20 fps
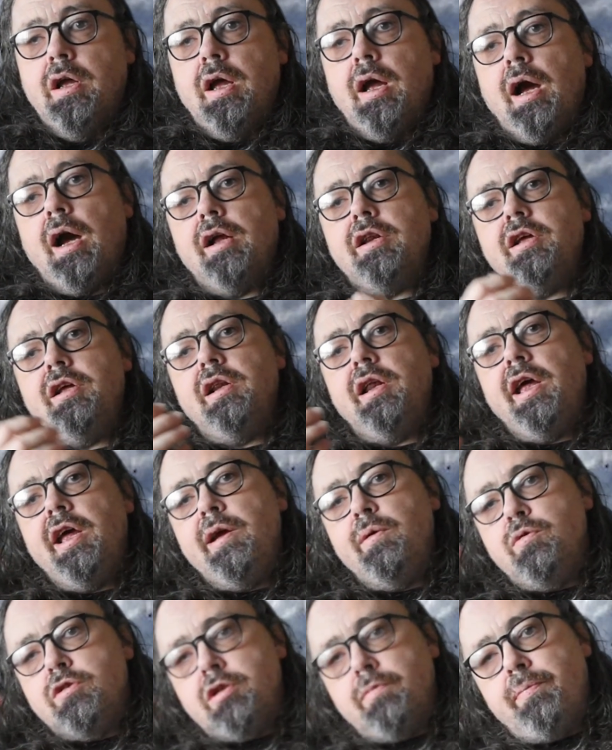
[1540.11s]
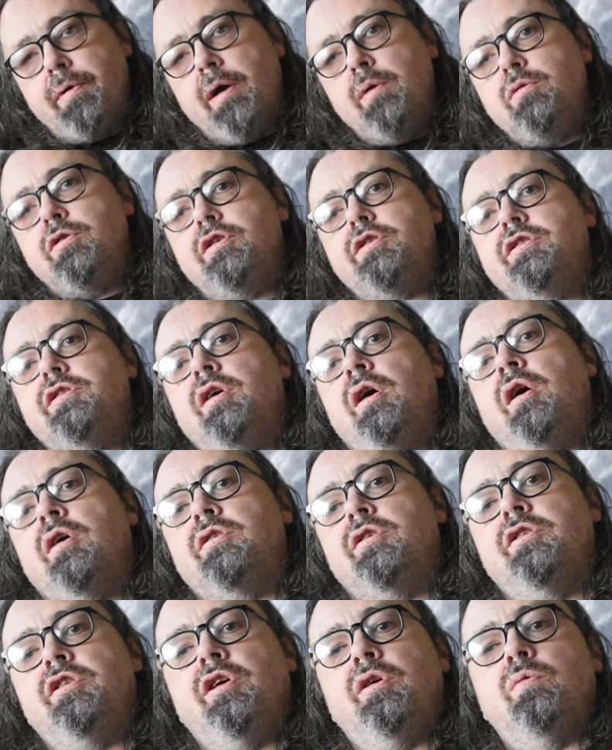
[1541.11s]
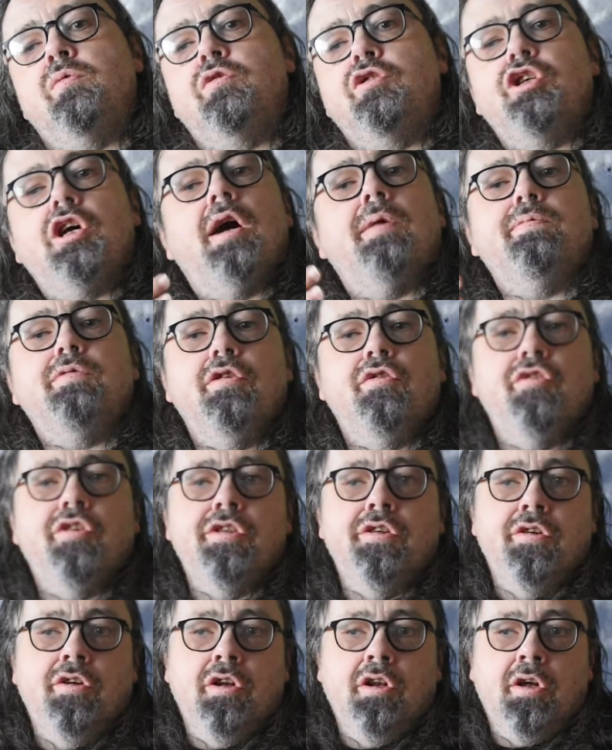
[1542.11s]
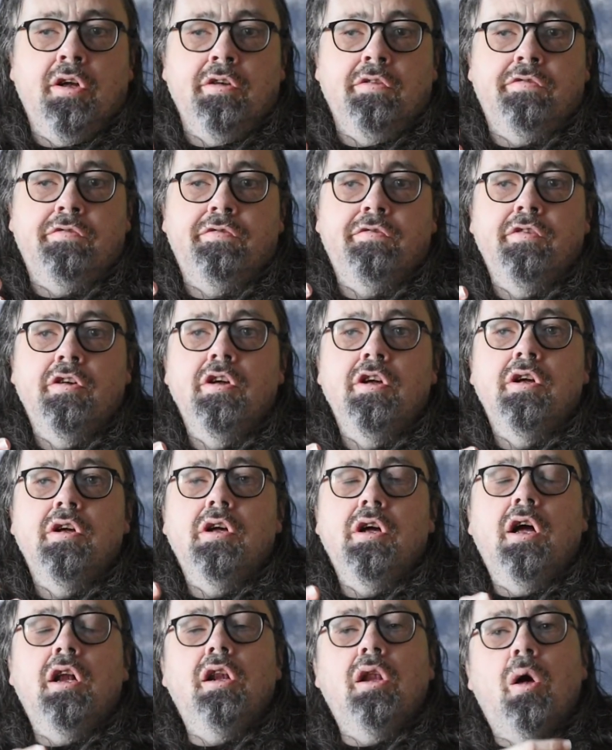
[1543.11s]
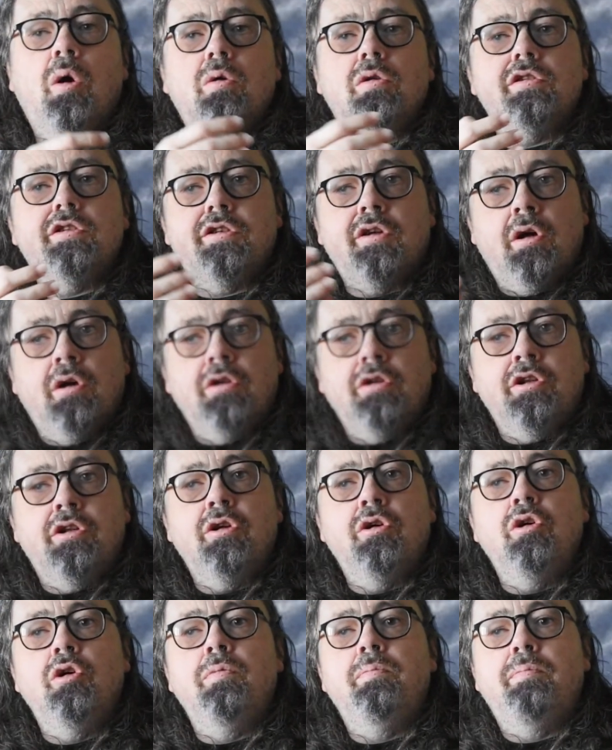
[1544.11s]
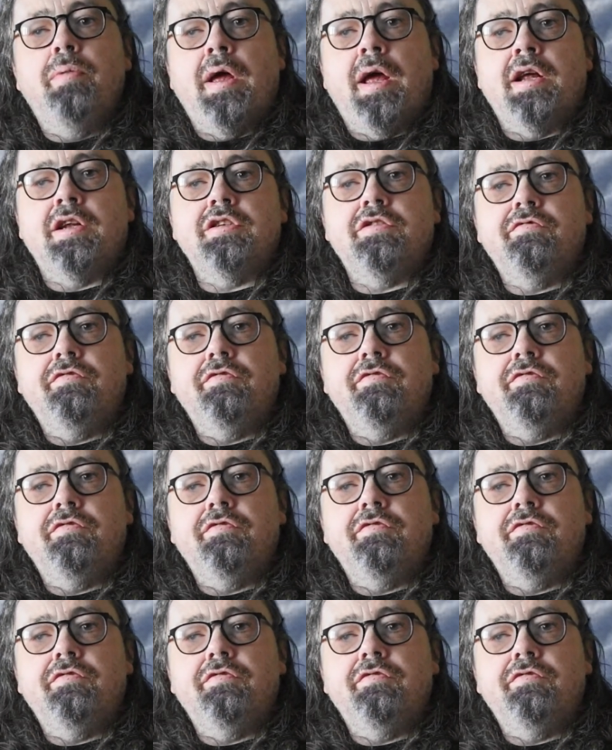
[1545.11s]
Annie Leigh was about to start a new chapter in her life alongside her best